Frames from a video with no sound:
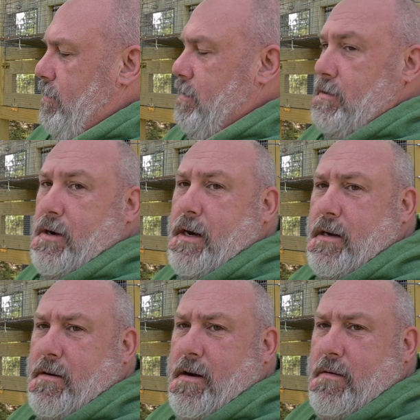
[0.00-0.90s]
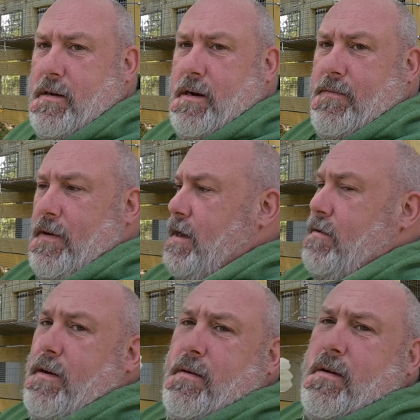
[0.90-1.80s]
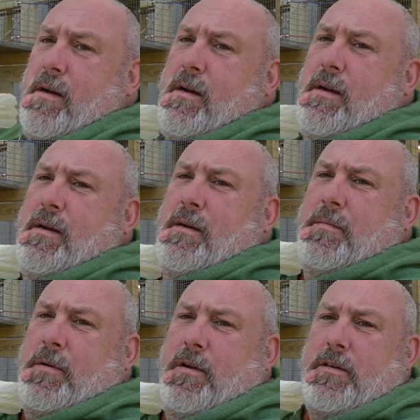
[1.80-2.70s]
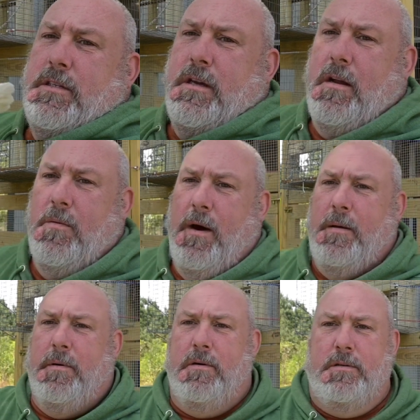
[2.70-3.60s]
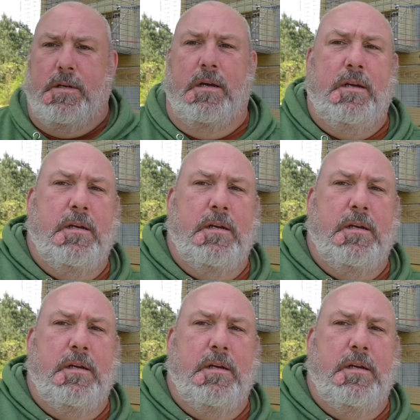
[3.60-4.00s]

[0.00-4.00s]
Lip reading: where they've been dragging the ground in there, flying around. But they're just solid white birds.